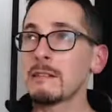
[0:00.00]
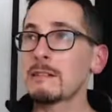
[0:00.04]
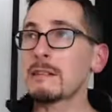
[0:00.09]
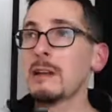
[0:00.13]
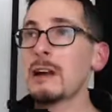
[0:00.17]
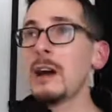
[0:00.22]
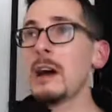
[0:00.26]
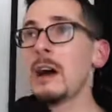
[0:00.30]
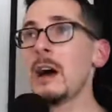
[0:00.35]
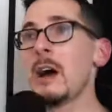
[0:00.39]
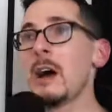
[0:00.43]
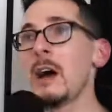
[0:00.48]

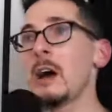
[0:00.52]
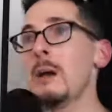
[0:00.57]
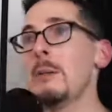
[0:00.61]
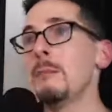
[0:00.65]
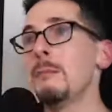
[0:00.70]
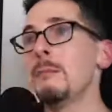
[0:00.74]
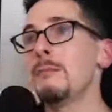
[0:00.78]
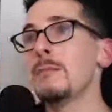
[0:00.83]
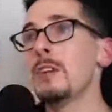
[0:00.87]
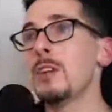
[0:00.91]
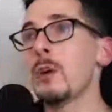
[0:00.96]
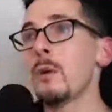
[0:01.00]

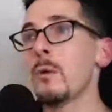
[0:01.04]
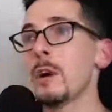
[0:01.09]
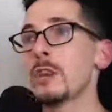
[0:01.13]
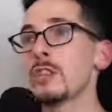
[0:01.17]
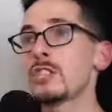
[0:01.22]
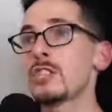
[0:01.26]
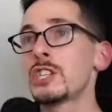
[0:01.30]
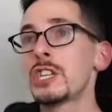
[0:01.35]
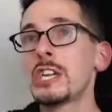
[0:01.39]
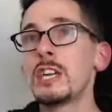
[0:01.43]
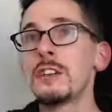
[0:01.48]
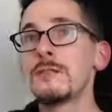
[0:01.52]

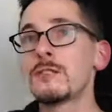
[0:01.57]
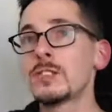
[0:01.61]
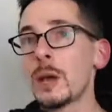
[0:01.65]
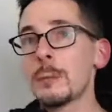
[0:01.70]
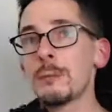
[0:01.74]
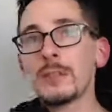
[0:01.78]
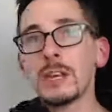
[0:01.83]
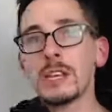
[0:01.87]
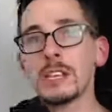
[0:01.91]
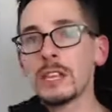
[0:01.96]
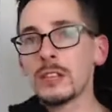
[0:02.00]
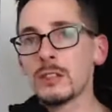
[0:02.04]
achieve
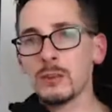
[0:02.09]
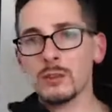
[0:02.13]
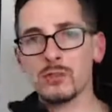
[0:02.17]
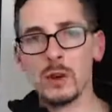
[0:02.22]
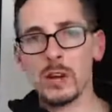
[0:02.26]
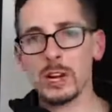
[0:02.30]
something that they're trying